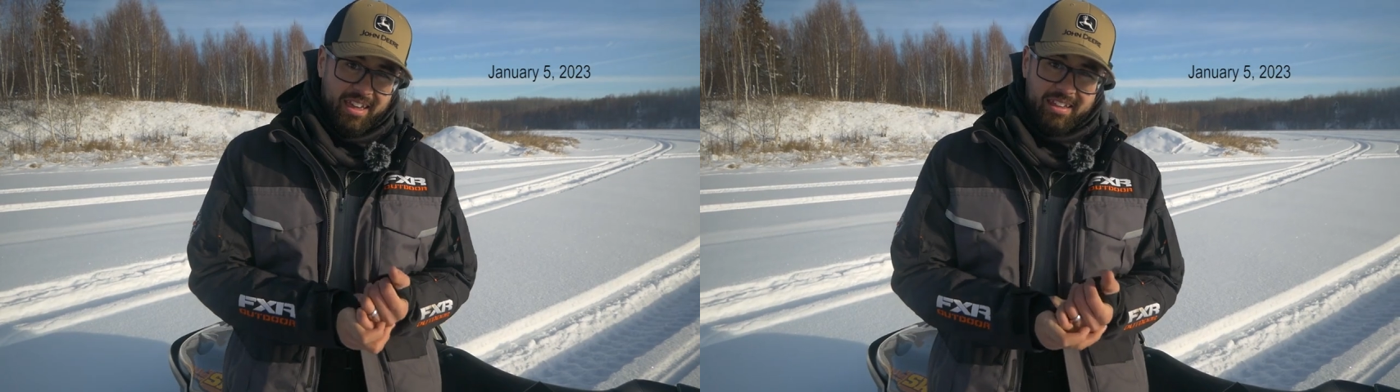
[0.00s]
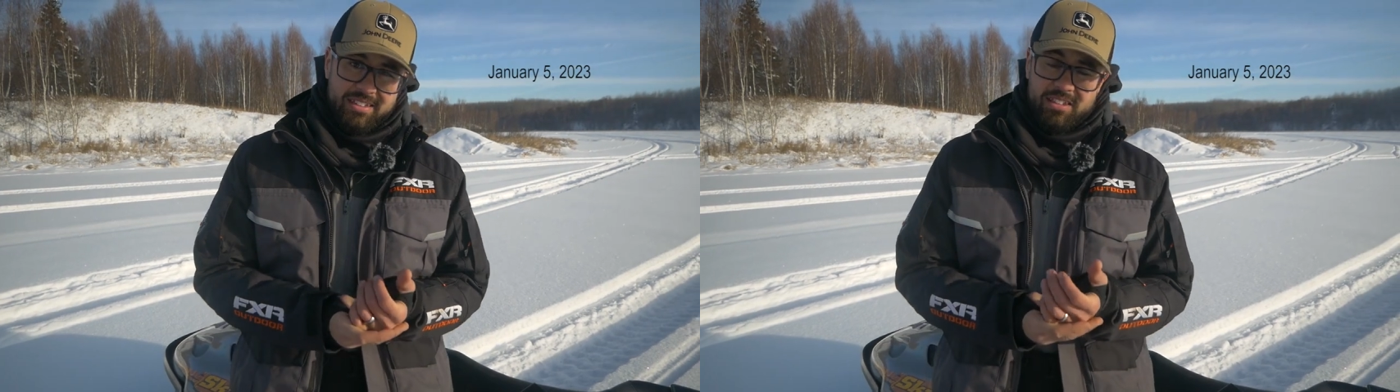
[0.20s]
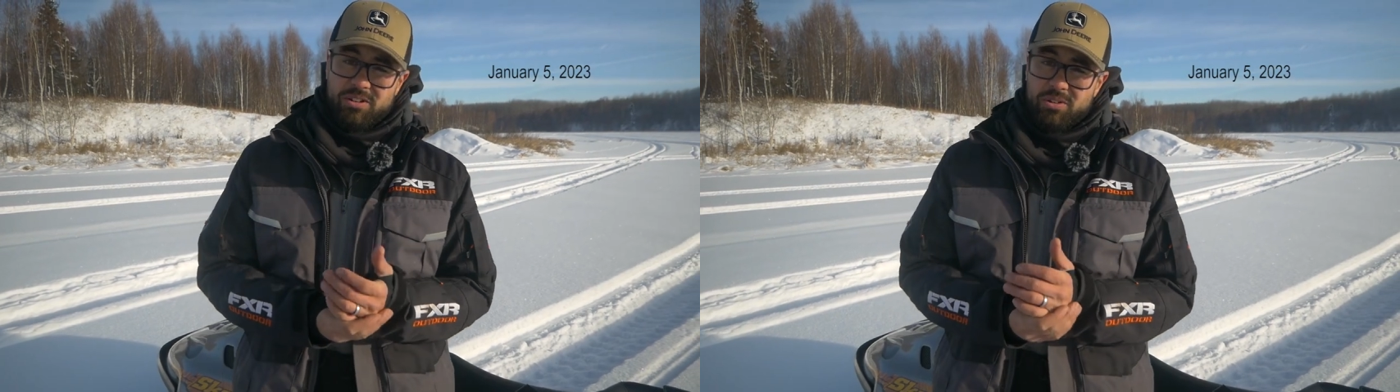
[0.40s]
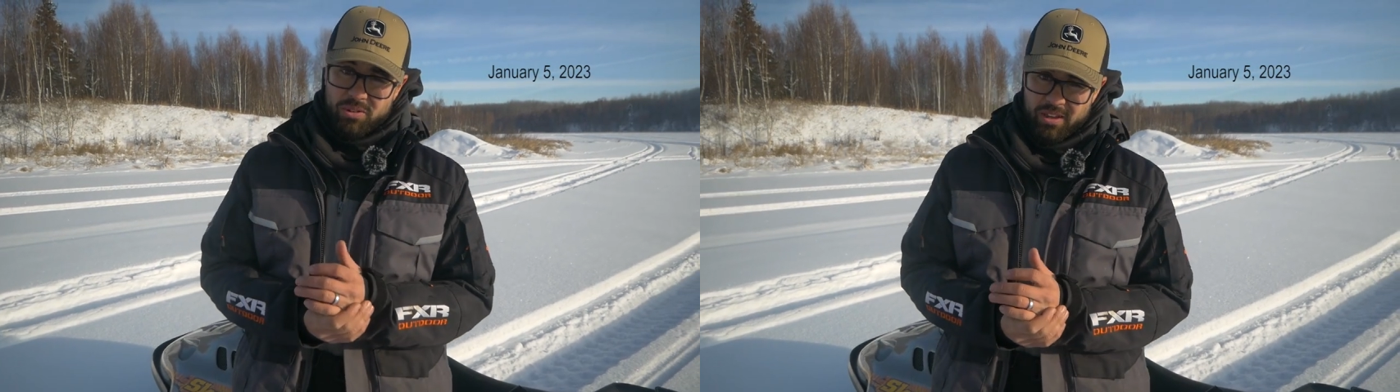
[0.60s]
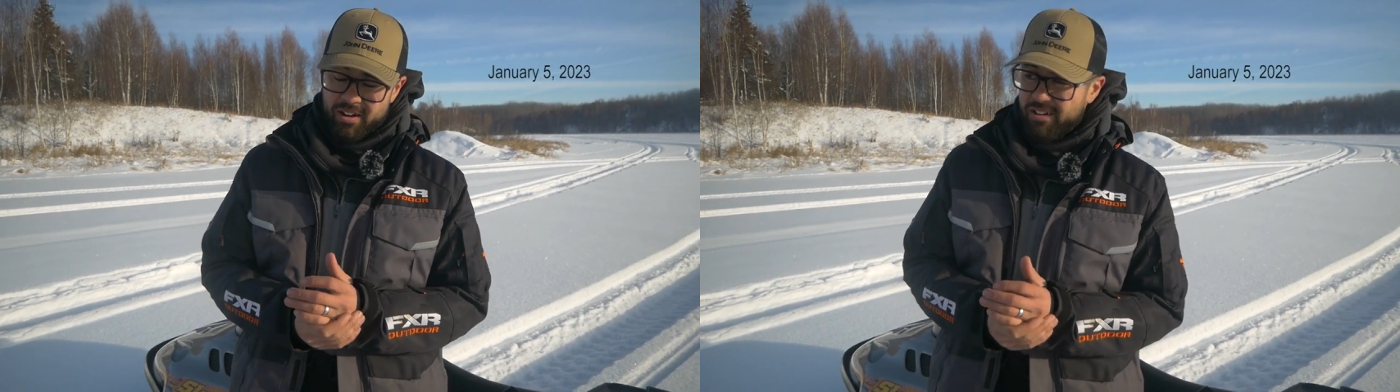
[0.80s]
It's the new
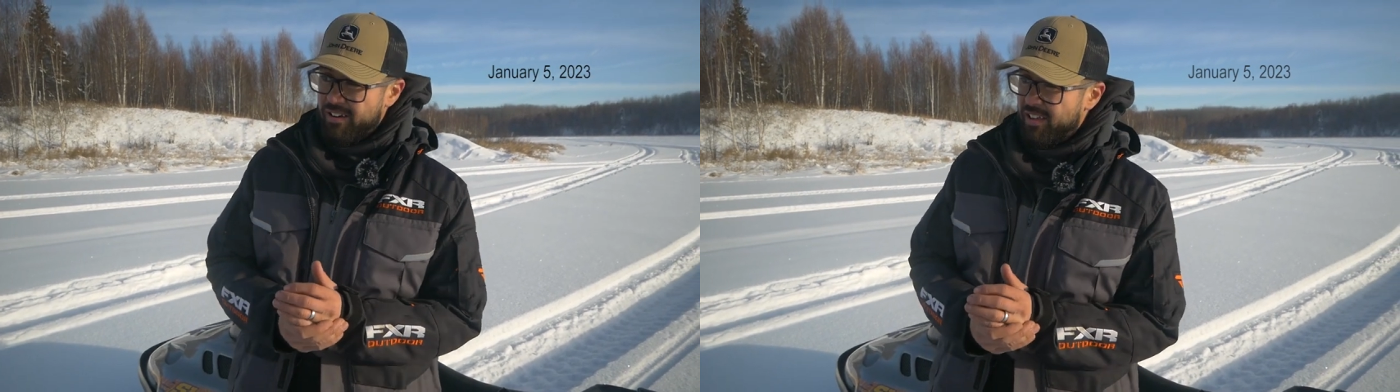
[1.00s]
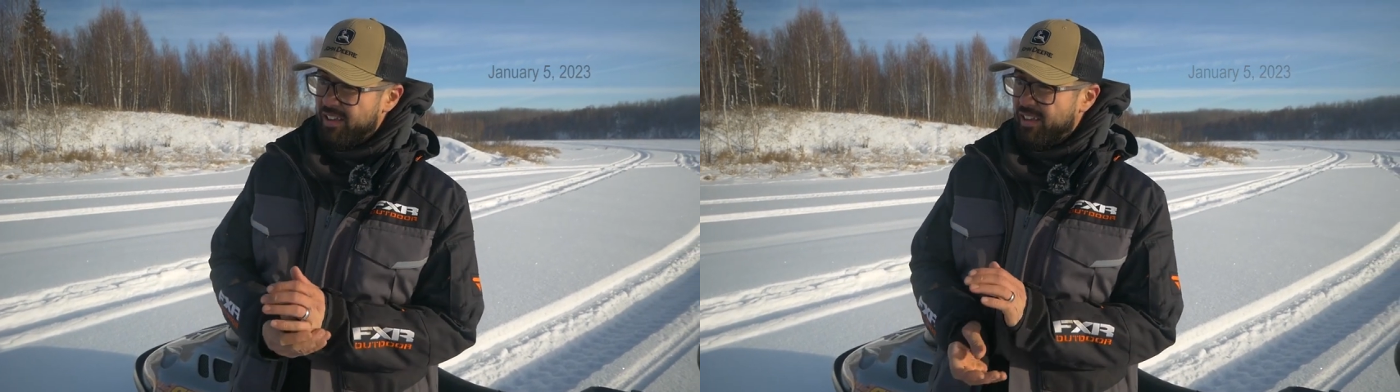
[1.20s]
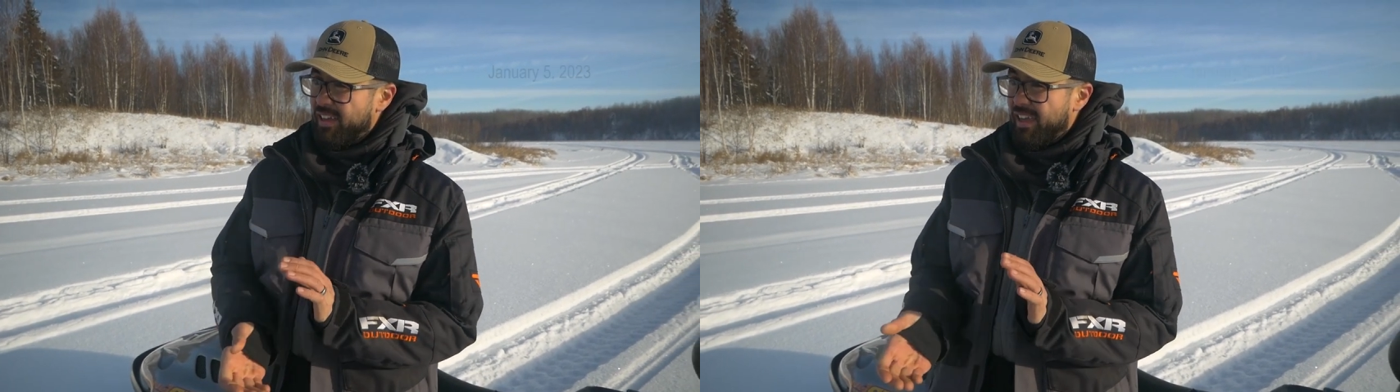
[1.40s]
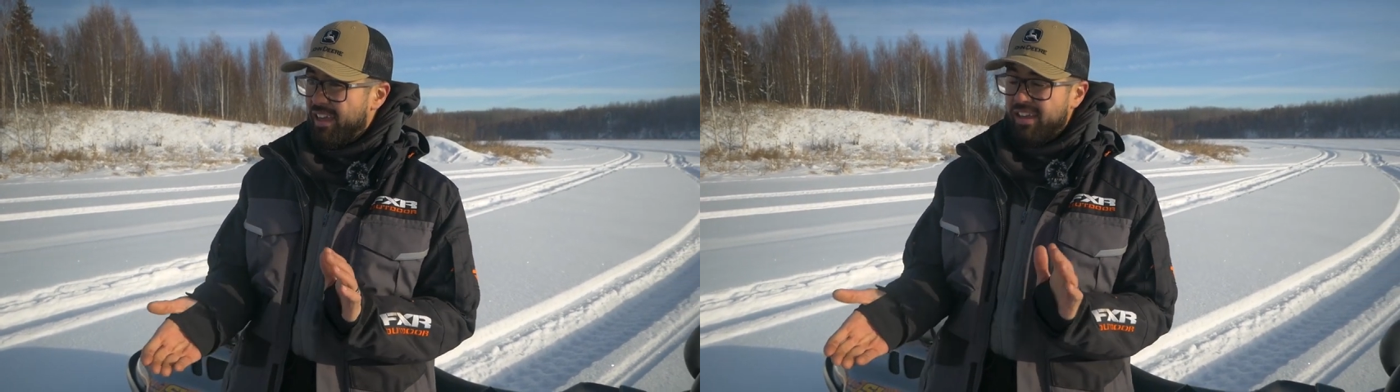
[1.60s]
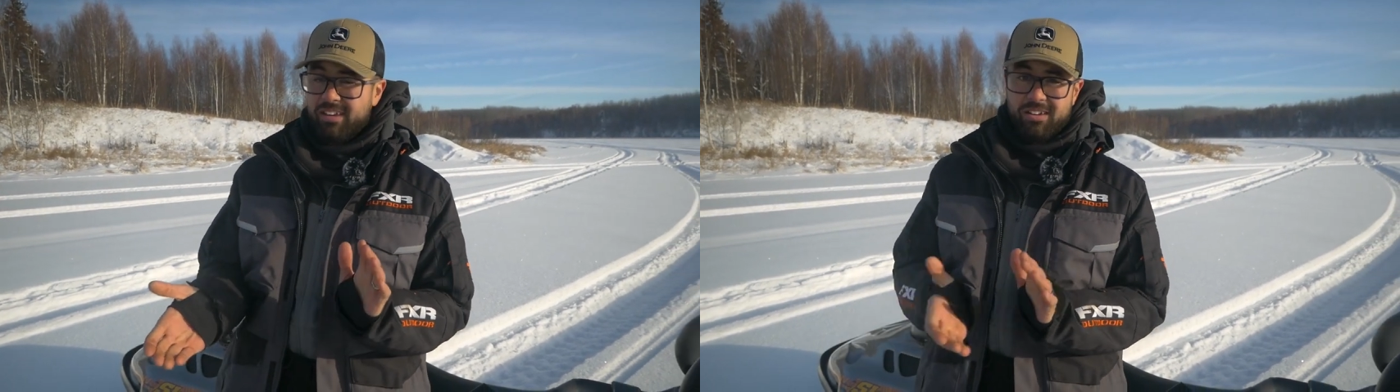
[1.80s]
year
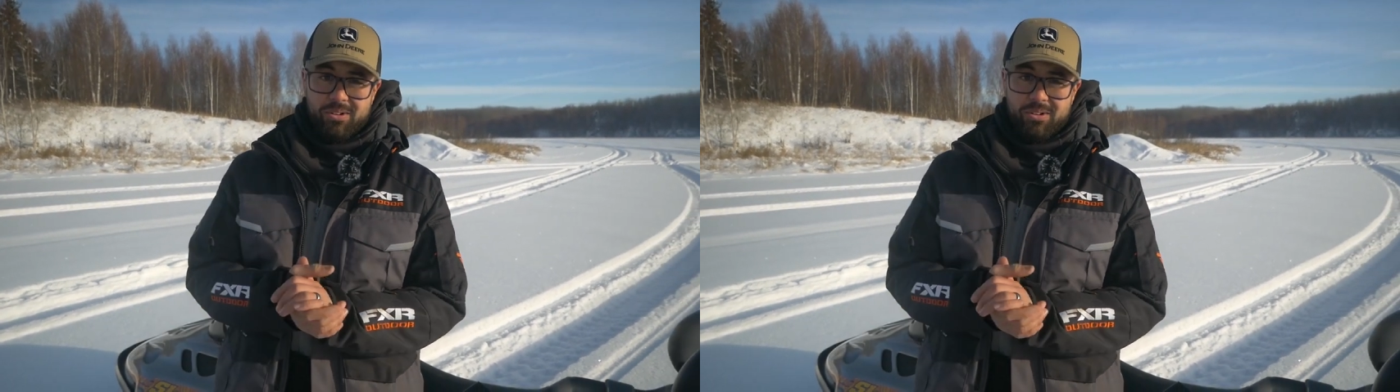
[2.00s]
and a